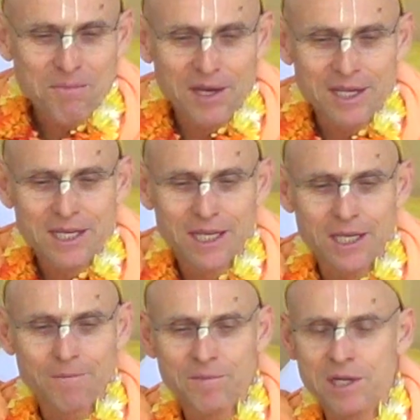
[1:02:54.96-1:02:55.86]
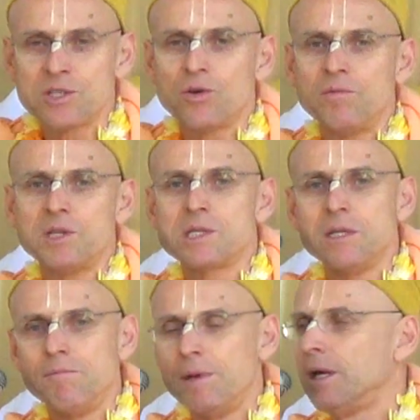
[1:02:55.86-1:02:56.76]
But there is
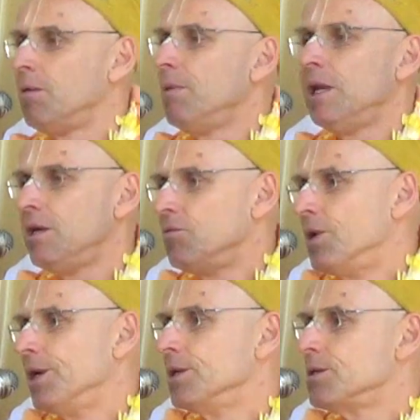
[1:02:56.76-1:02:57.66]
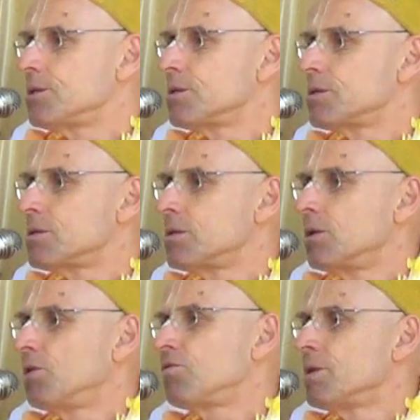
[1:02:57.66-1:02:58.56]
obviously many ways.
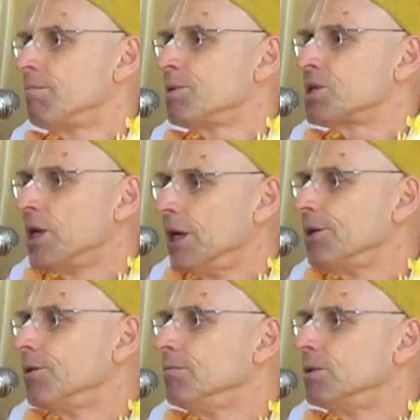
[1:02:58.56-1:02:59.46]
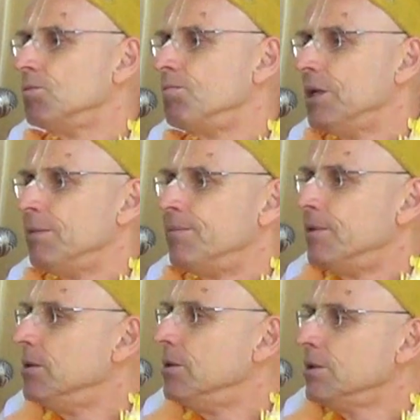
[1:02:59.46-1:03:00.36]
Give some prasadam to
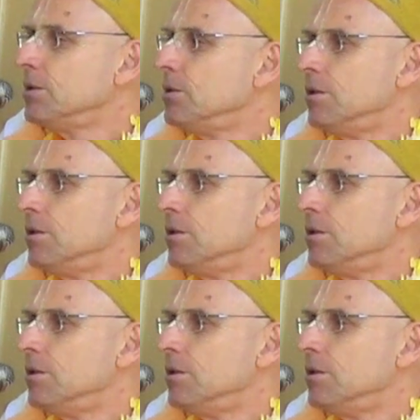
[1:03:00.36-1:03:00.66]
people,